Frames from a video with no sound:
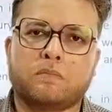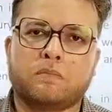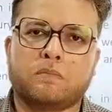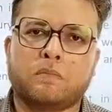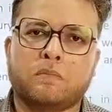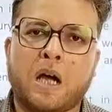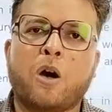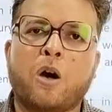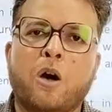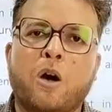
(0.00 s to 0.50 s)

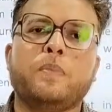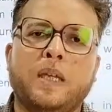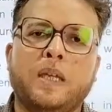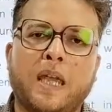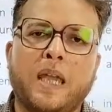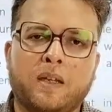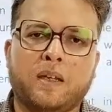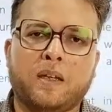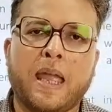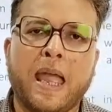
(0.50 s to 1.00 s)
Ahom
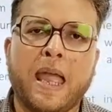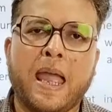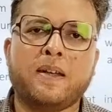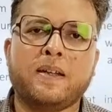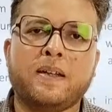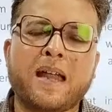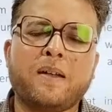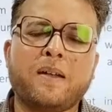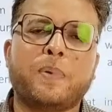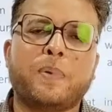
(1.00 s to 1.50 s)
king, and
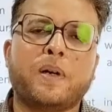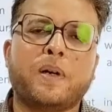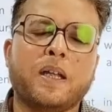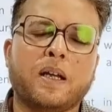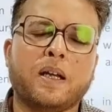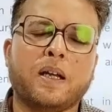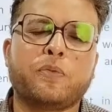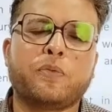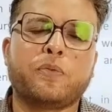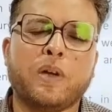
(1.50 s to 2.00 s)
that
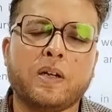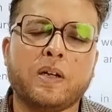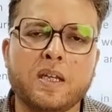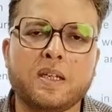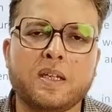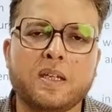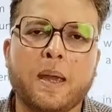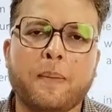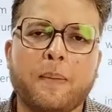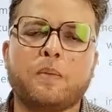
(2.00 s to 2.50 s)
particular treaty
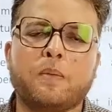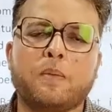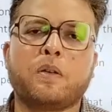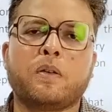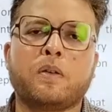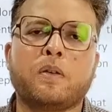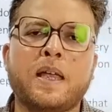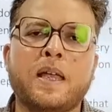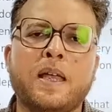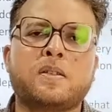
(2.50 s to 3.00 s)
came to be
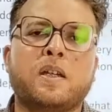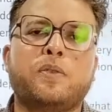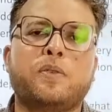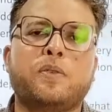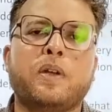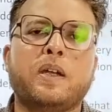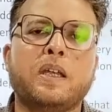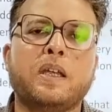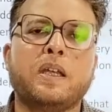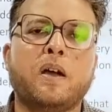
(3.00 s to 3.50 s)
known as
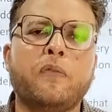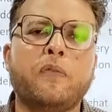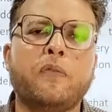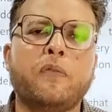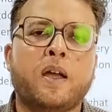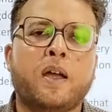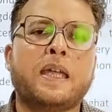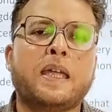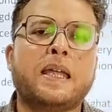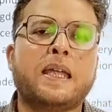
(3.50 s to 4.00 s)
Treaty
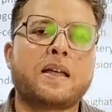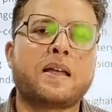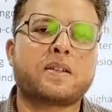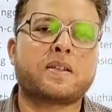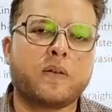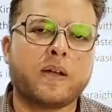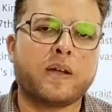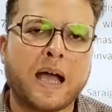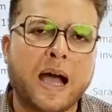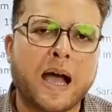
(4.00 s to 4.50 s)
of
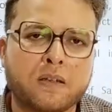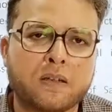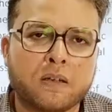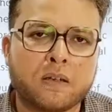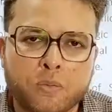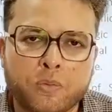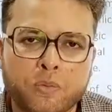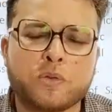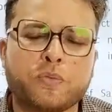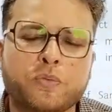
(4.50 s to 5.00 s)
Ghilazari
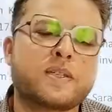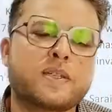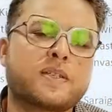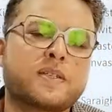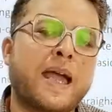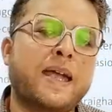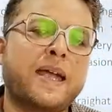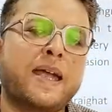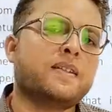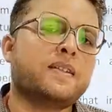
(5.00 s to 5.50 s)
Ghat, which was
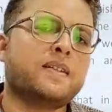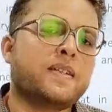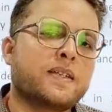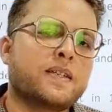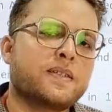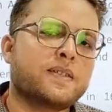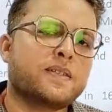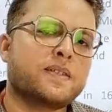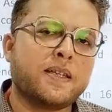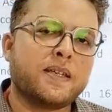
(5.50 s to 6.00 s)
signed in
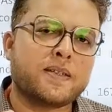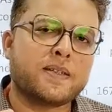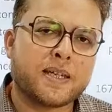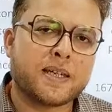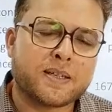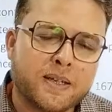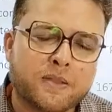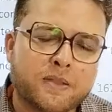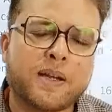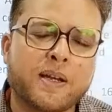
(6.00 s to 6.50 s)

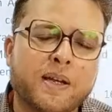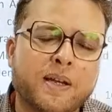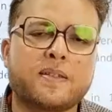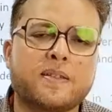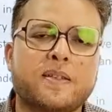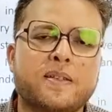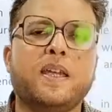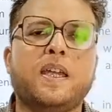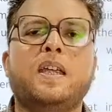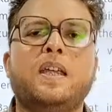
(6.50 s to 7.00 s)
1663
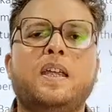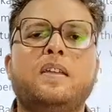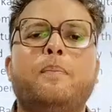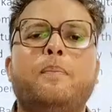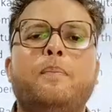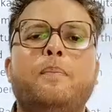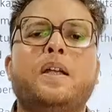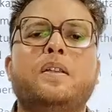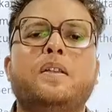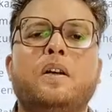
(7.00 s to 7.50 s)
CE in the
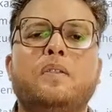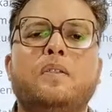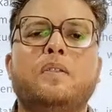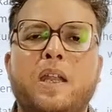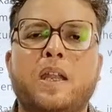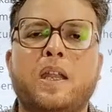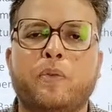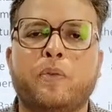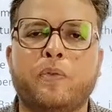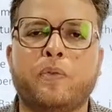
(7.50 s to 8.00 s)
month of
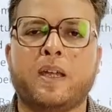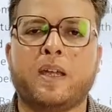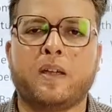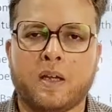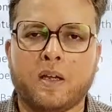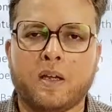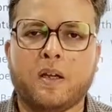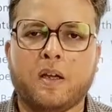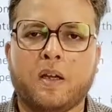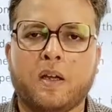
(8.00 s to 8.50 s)
January.
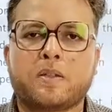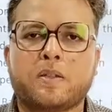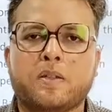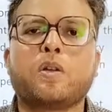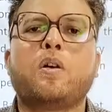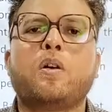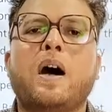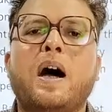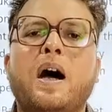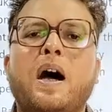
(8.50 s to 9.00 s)

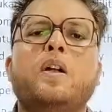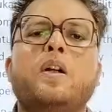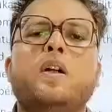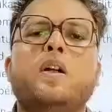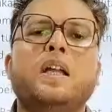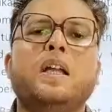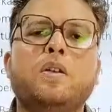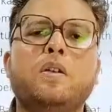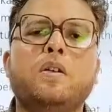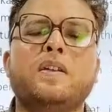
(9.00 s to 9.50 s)
So
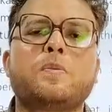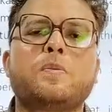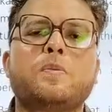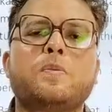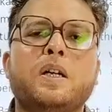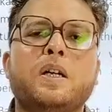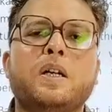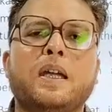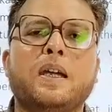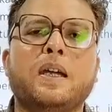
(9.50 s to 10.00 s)
according to this
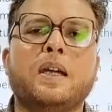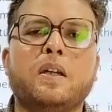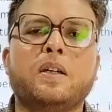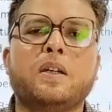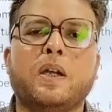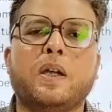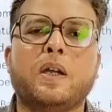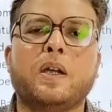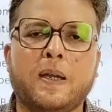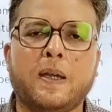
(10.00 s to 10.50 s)
particular
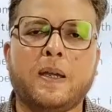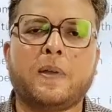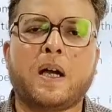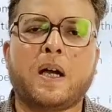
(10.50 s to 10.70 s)
treaty,